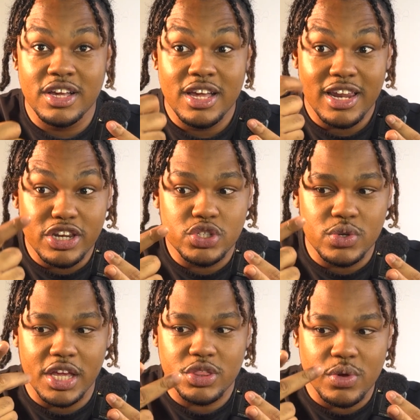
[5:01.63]
92,
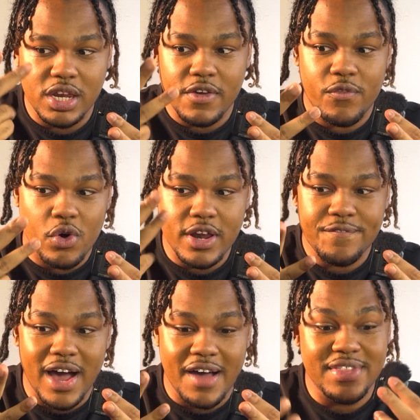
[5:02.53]
93, 94,
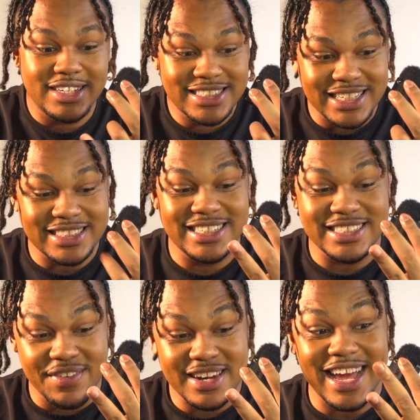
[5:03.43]
95, 96,
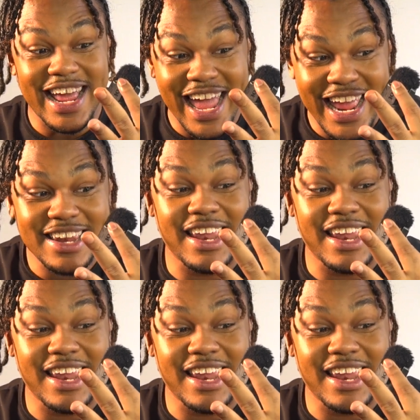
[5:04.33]
97, 98,